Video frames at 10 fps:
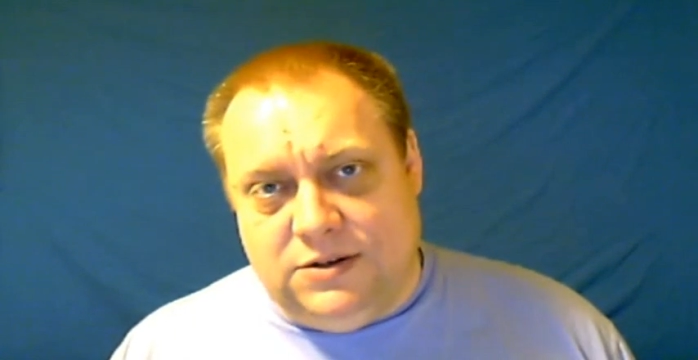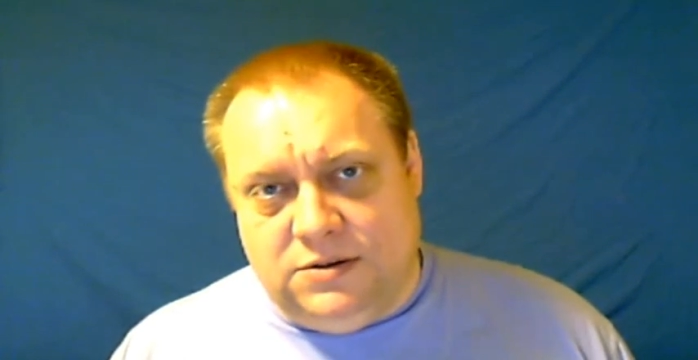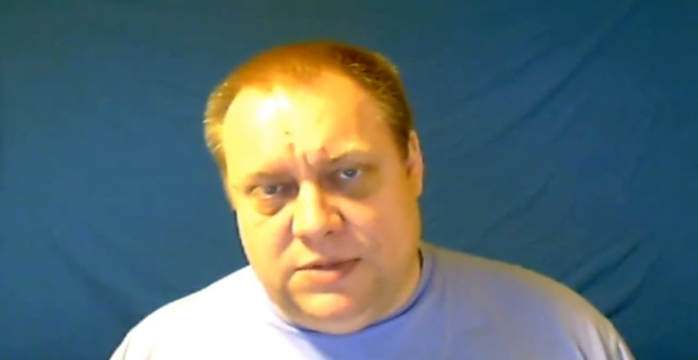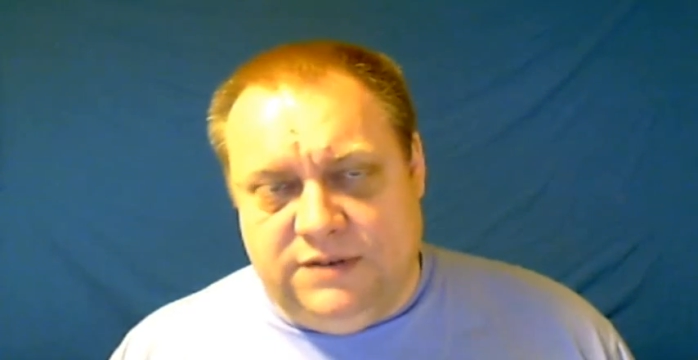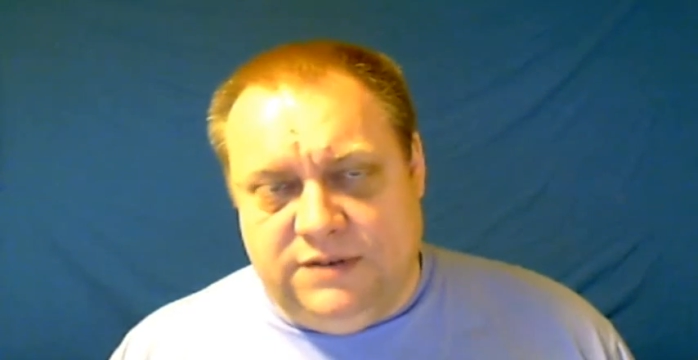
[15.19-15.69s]

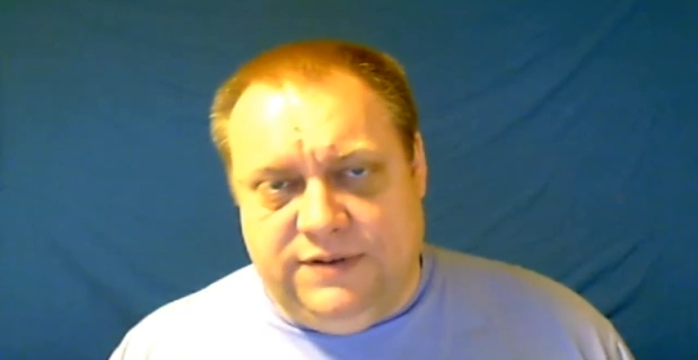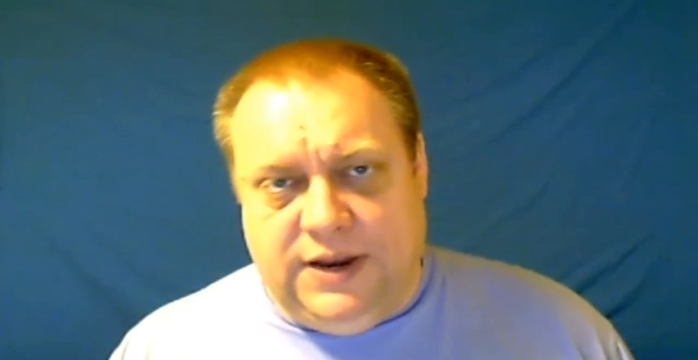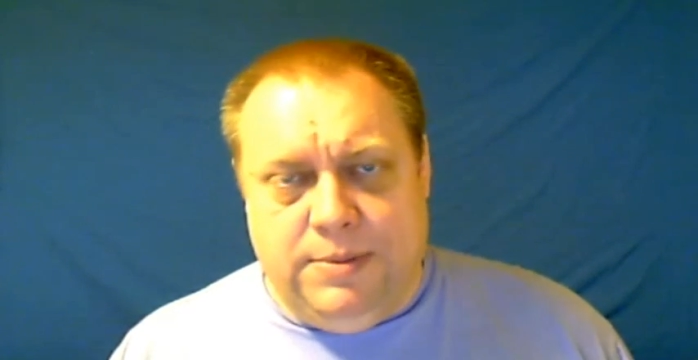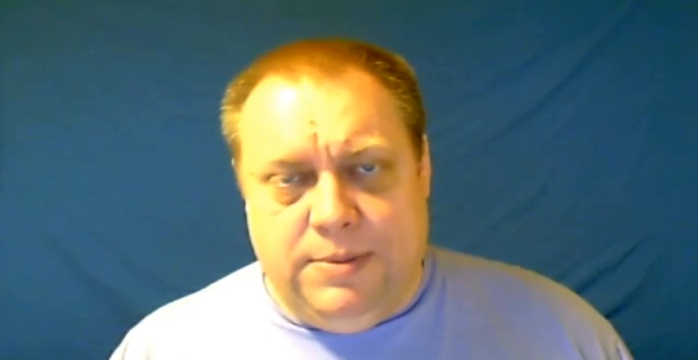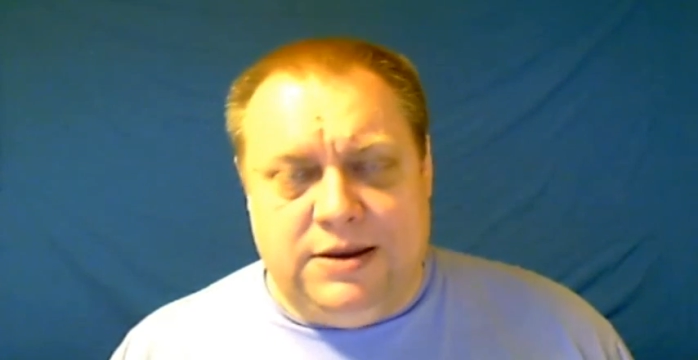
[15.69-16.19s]
on my
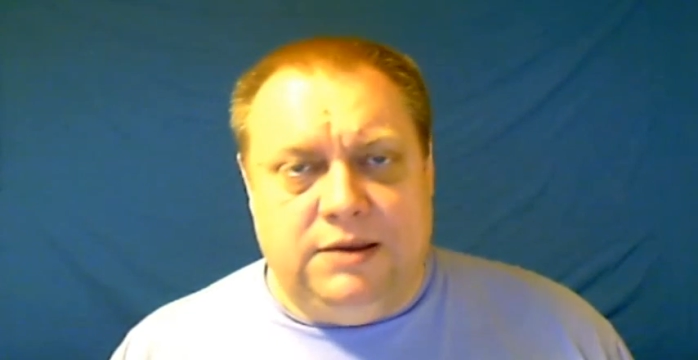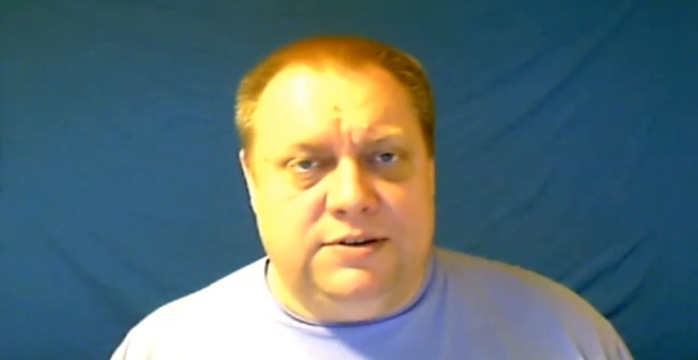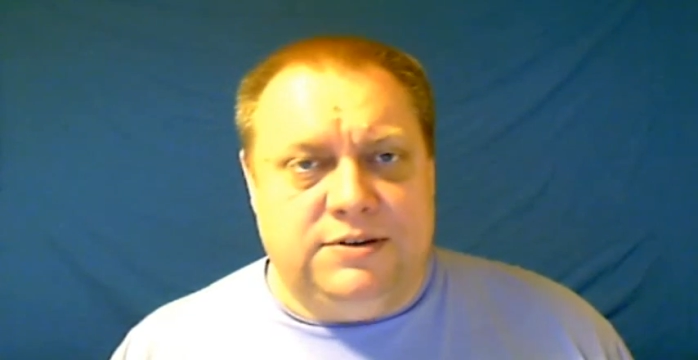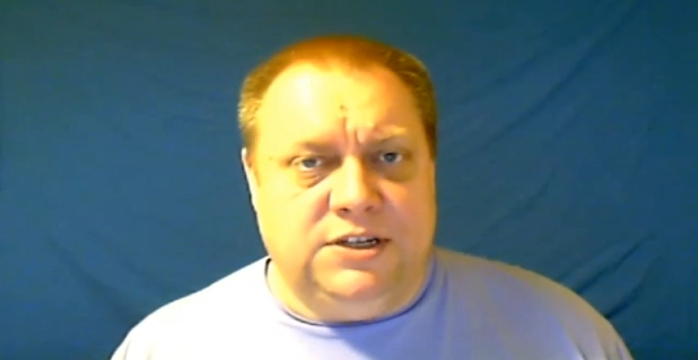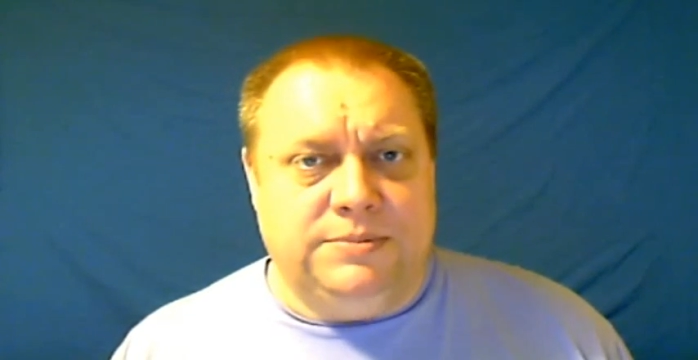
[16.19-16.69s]
video about
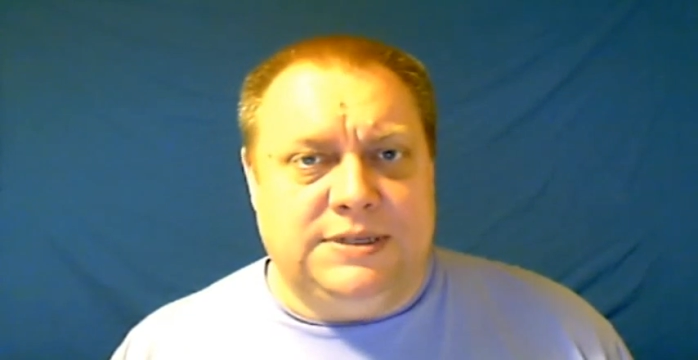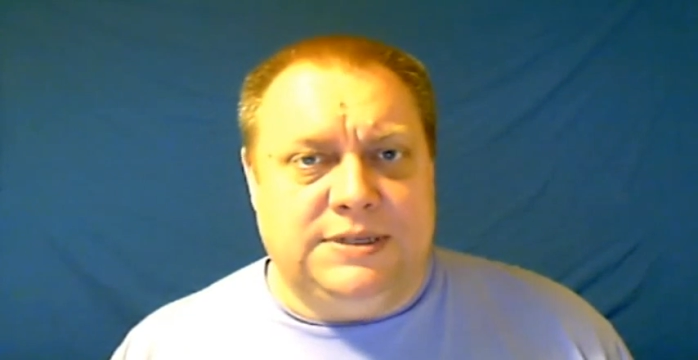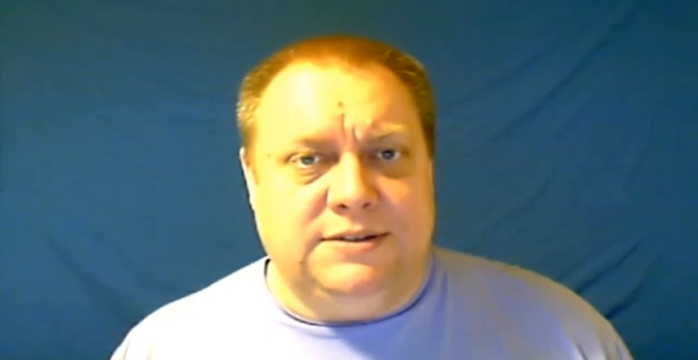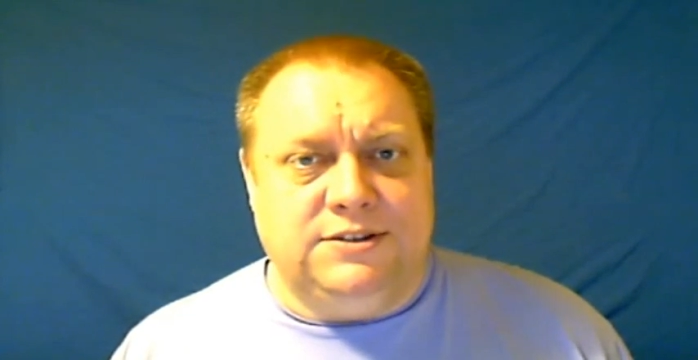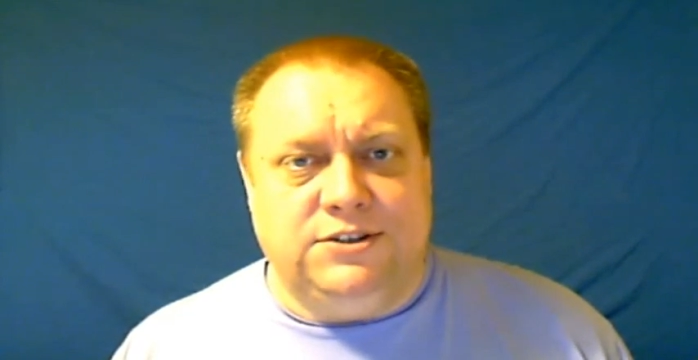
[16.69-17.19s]
YouTube
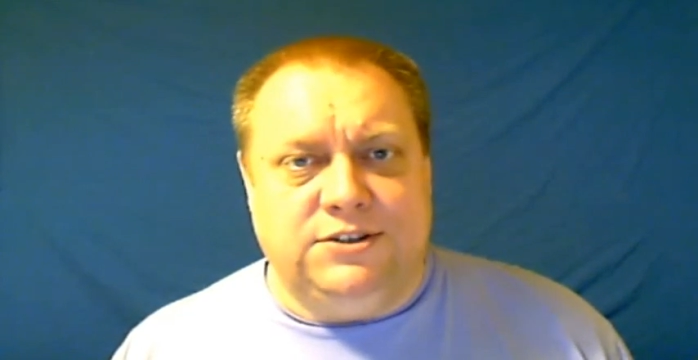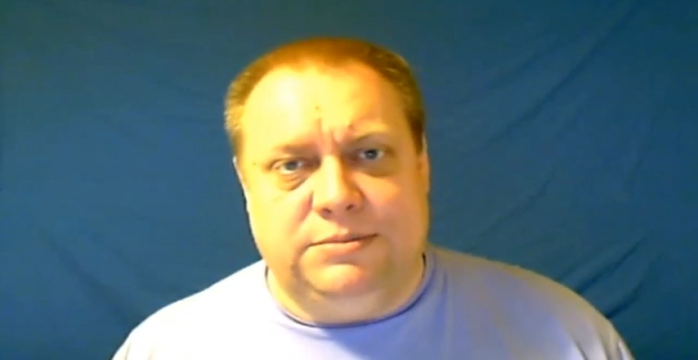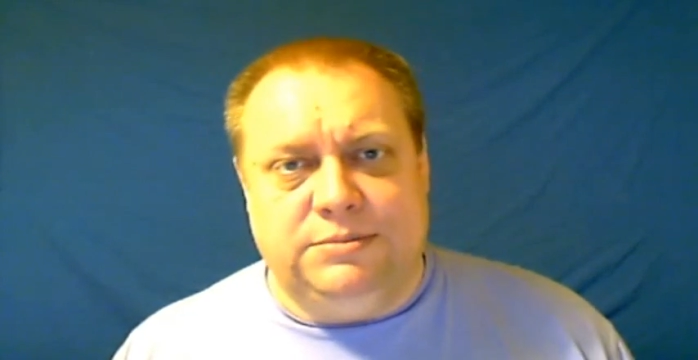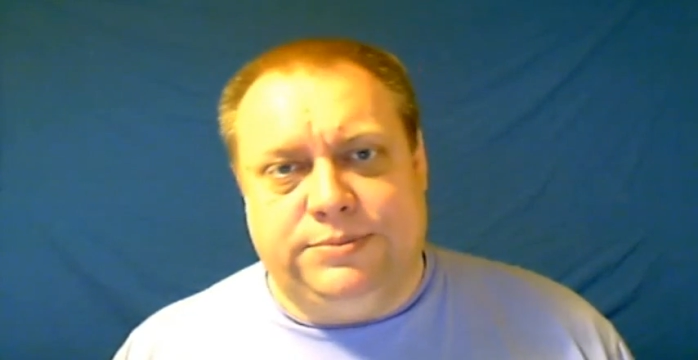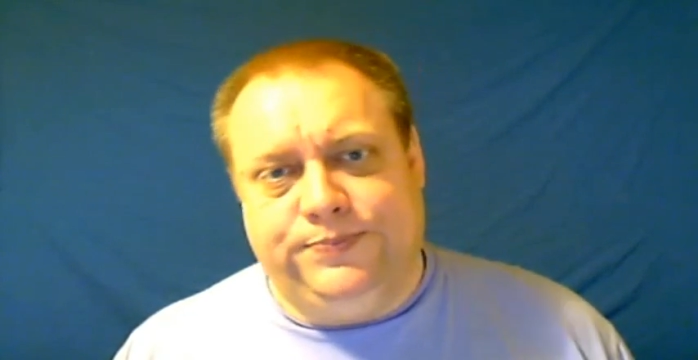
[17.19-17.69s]

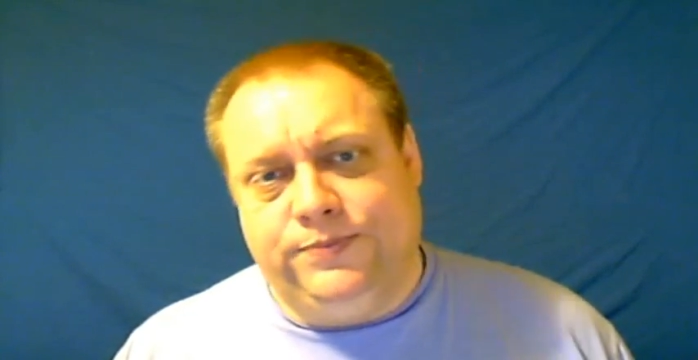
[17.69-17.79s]
censorship.